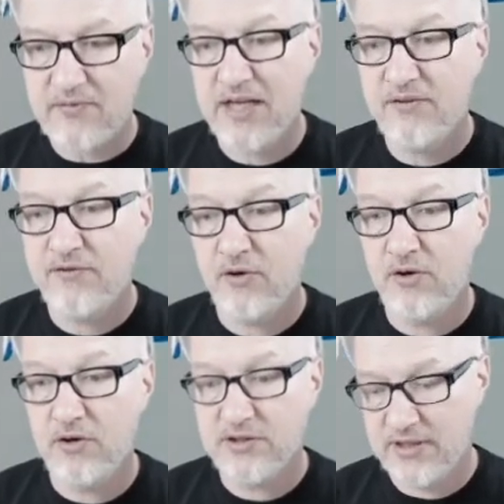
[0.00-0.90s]
and for
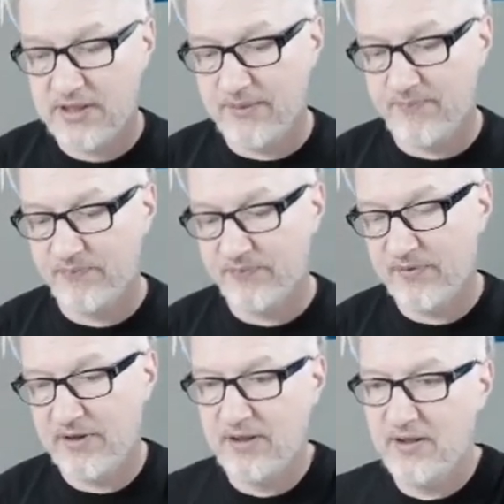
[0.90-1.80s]
a long time.
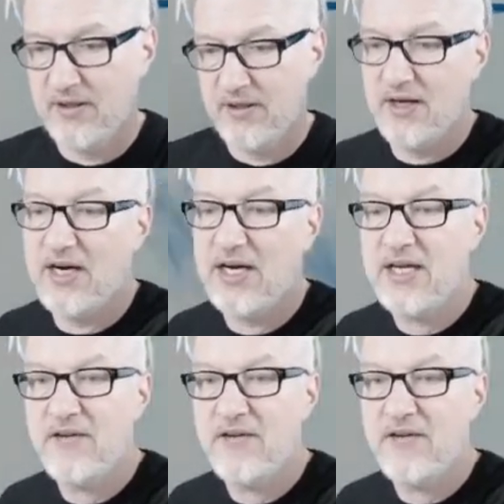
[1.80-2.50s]
I